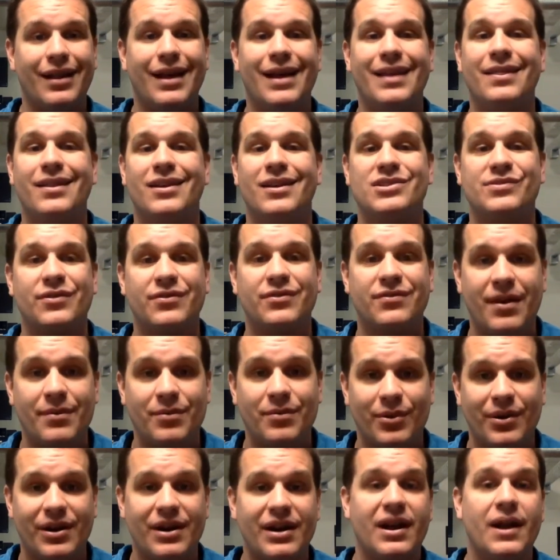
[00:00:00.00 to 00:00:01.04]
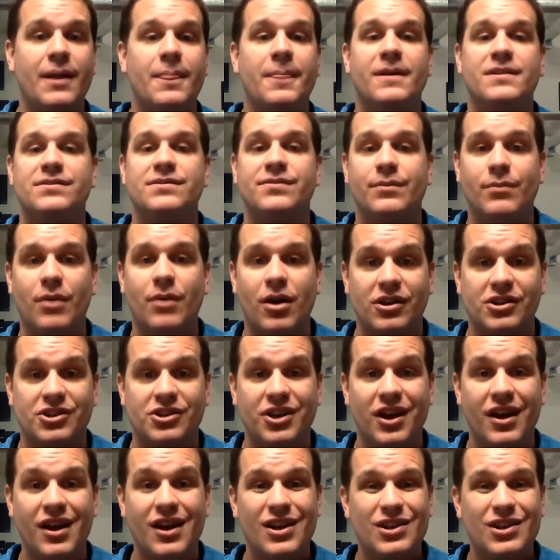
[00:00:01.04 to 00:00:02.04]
and thus for February, and thus for March.